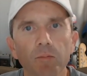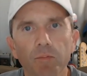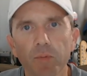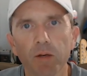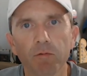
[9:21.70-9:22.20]

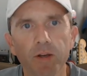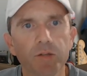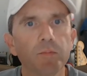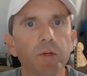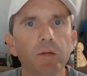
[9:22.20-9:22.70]

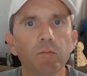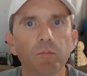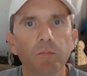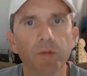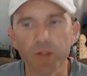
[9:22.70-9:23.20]
investment
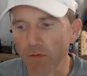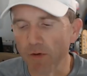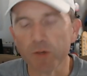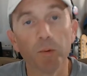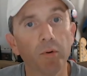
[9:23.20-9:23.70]

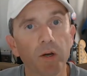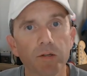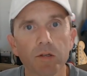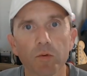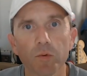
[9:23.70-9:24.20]

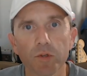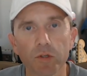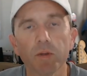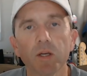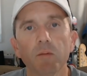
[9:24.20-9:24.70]
process, which has
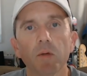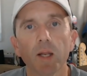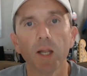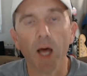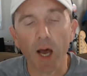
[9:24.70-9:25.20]
become a
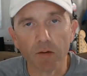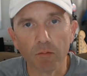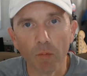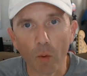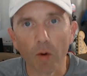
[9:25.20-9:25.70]
lot
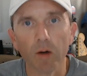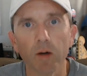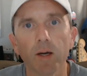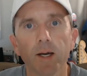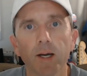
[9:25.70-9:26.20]
more
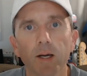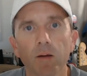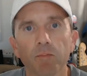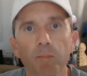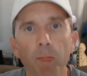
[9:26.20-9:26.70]

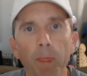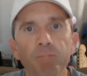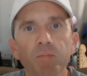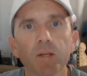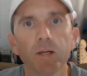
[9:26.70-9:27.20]

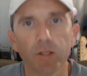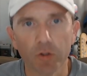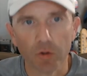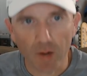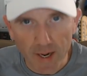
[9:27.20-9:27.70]

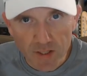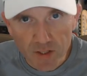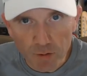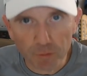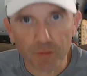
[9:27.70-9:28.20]

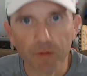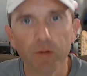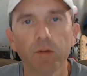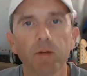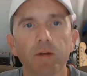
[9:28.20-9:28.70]
attractive
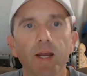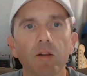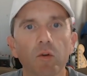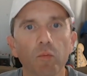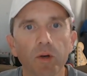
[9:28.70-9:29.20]
now
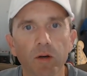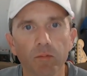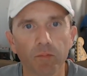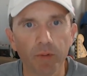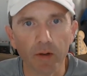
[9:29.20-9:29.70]
that we're
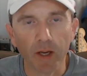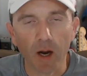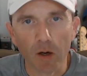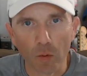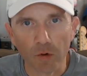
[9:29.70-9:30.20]
building
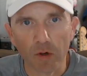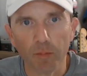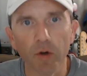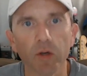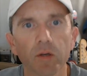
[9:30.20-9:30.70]
our order
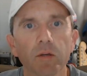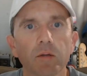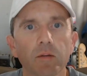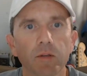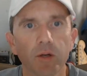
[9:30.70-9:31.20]
book,
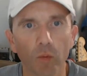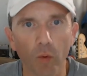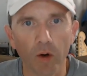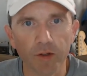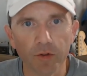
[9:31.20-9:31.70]
you know,
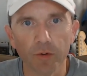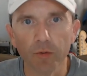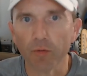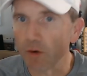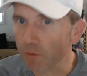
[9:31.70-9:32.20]
1, 2,
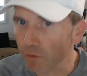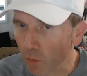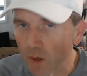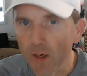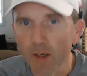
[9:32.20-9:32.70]
3,
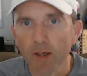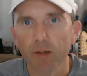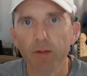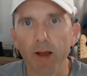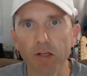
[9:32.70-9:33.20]
4,
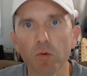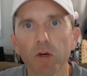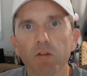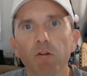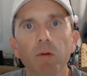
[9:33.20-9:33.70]
that's what
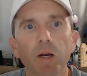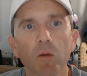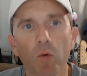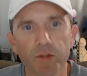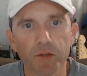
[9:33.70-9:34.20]
everybody
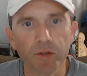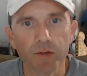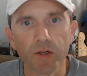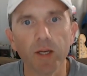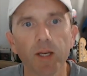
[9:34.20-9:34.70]
wants to
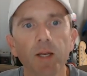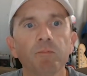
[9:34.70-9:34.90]
see.